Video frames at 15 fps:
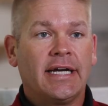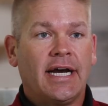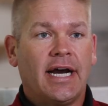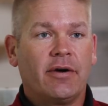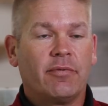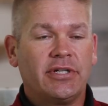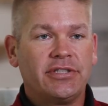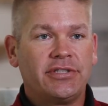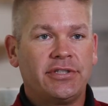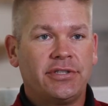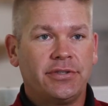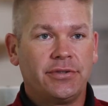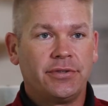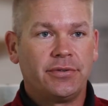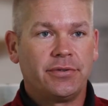I went
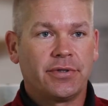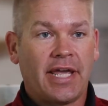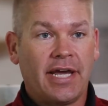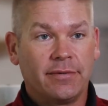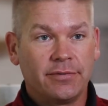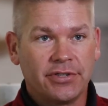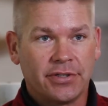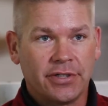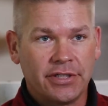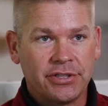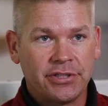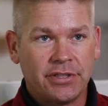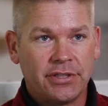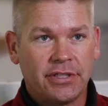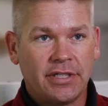to Kalamazoo
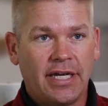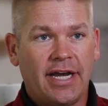Christian.